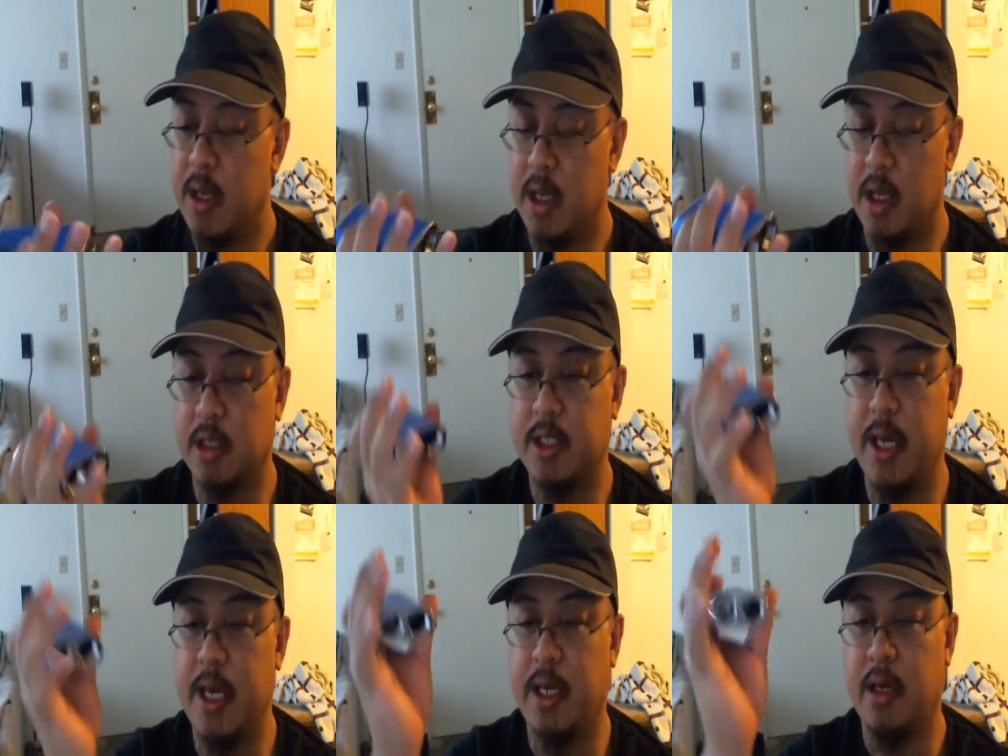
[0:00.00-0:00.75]
It'll
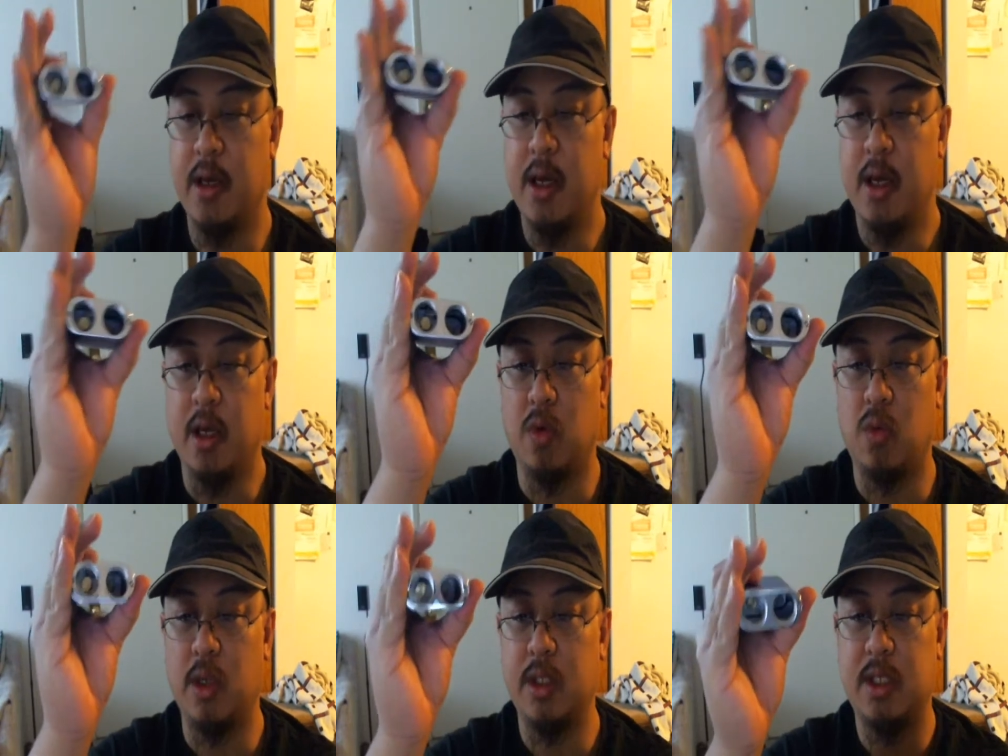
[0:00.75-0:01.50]
take
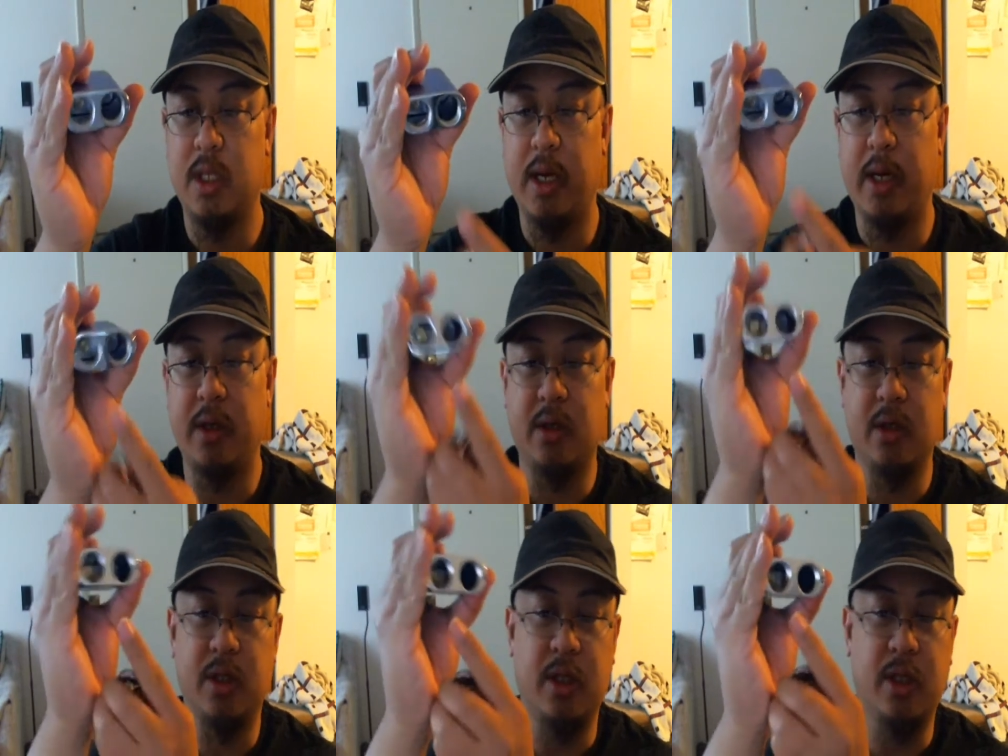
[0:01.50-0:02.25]
in one slot, you
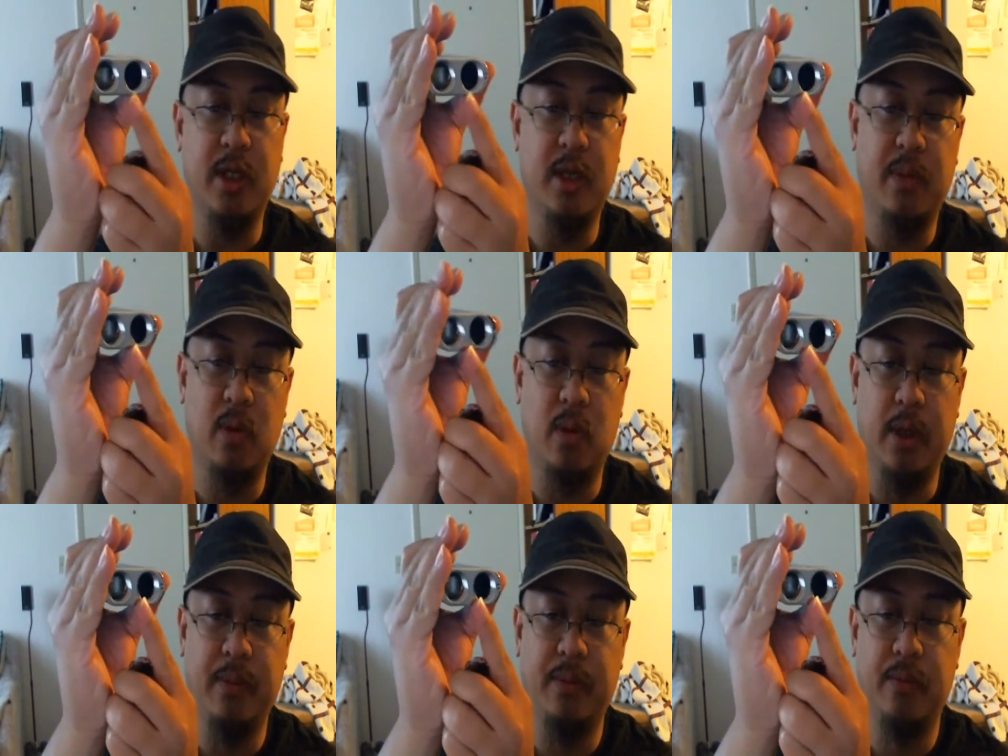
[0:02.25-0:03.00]
can see the deeper
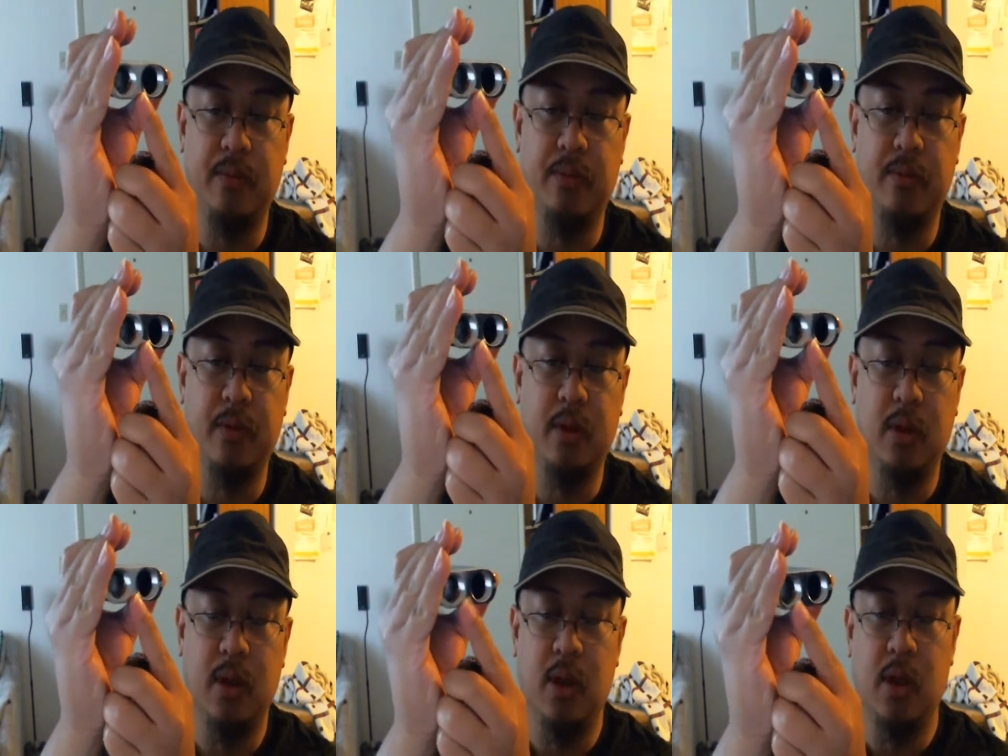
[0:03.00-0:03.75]
one.
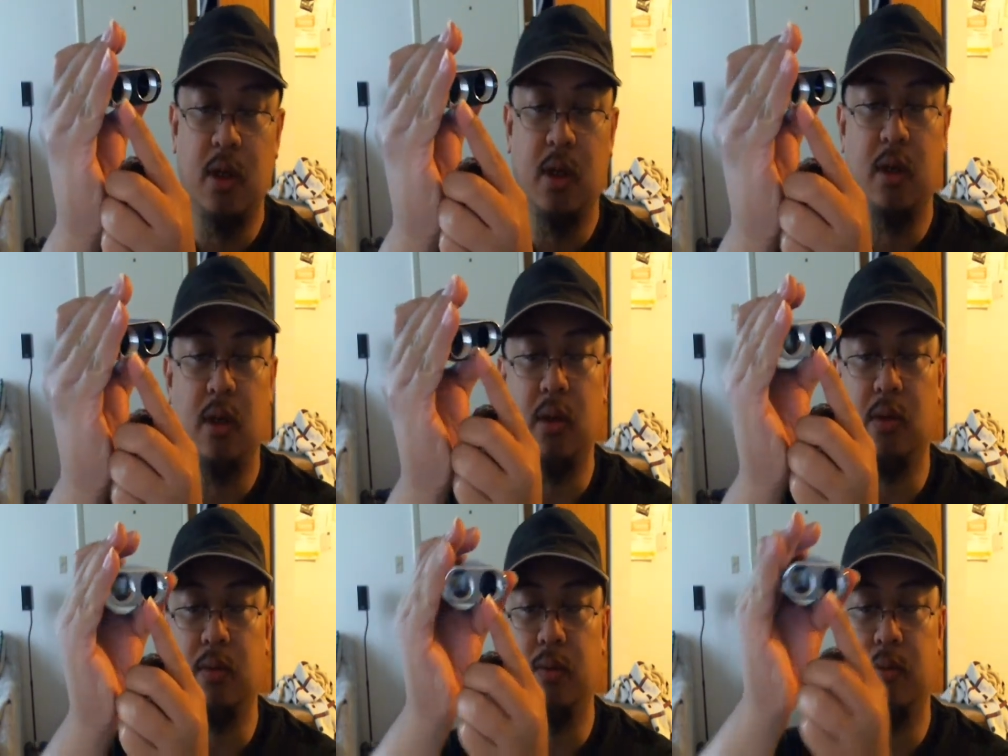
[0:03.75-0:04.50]
If